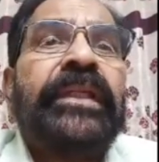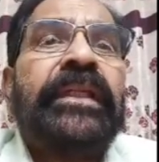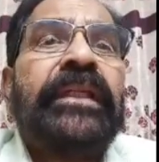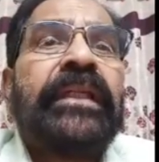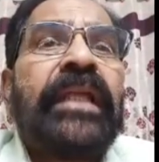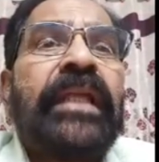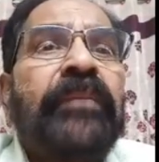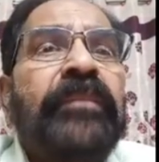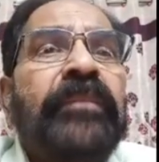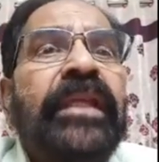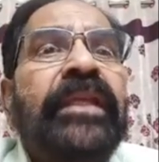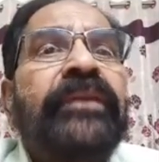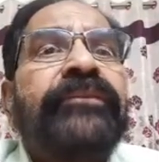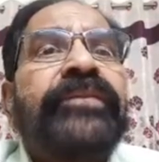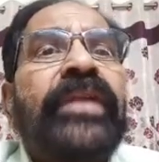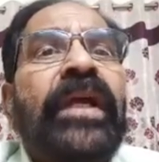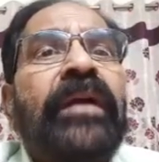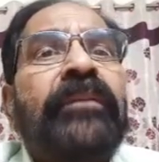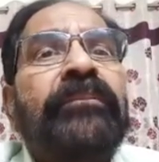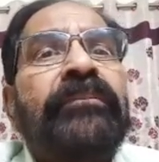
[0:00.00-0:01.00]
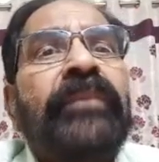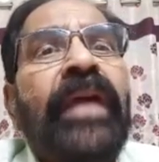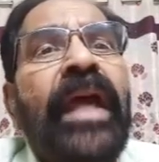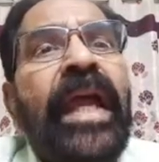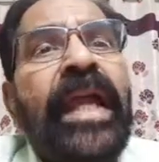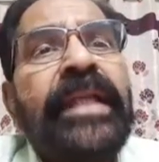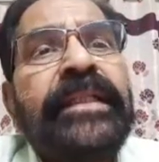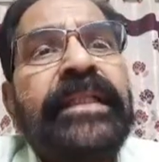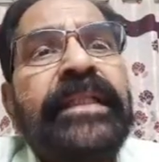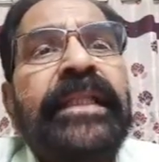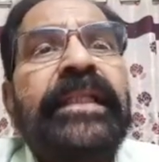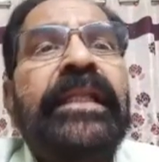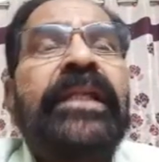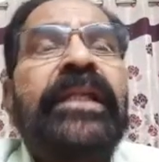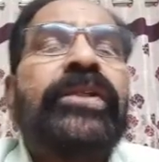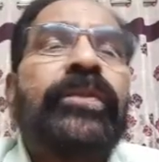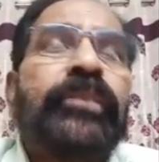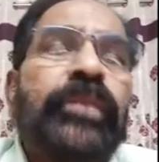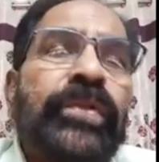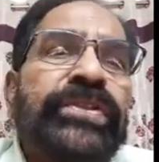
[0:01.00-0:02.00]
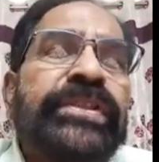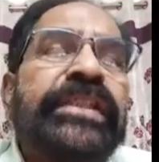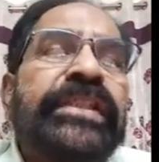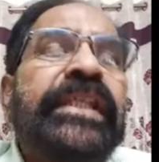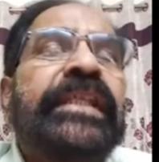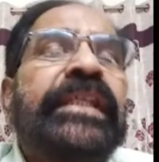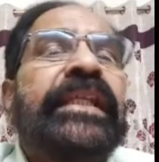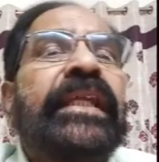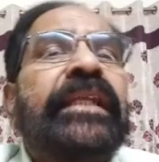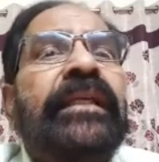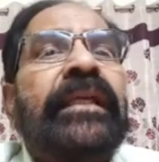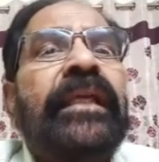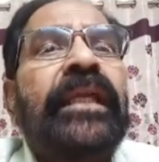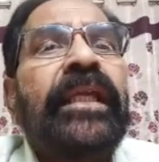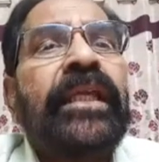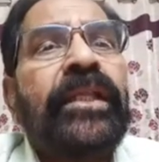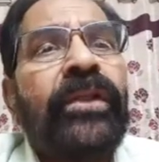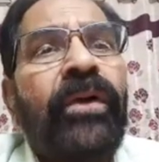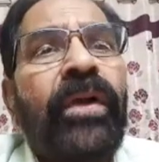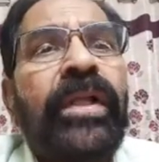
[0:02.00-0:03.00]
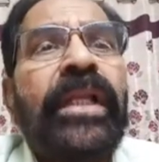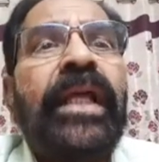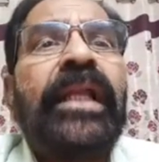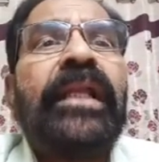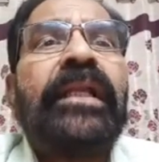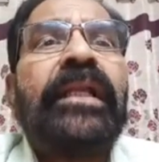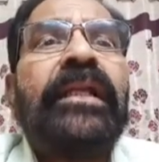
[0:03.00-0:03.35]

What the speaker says: Coming from anterior to posterior in order,